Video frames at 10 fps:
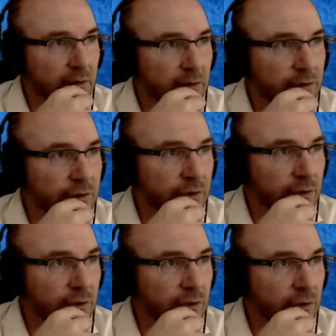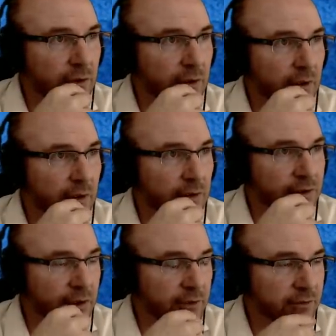to
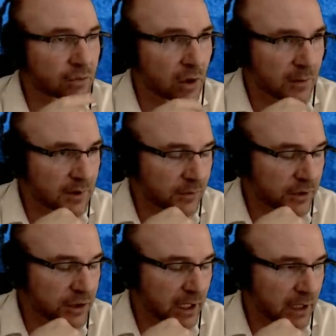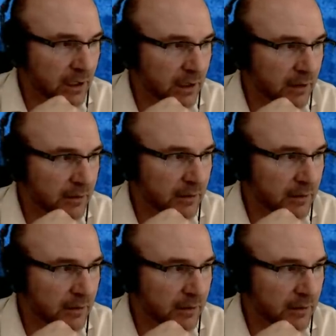certain forms of Christianity.